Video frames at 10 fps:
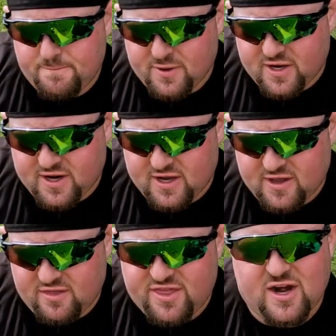
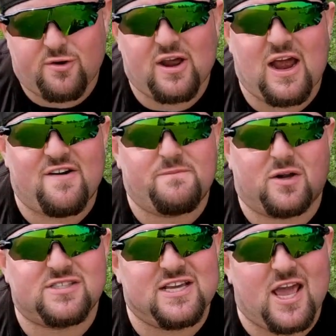but they don't have
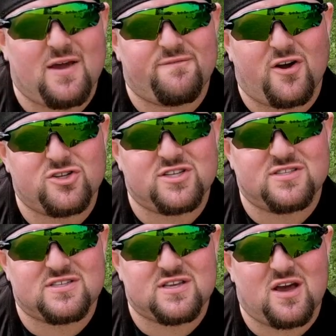multicam
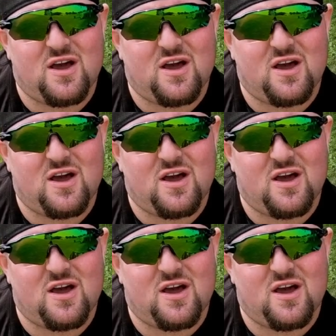functions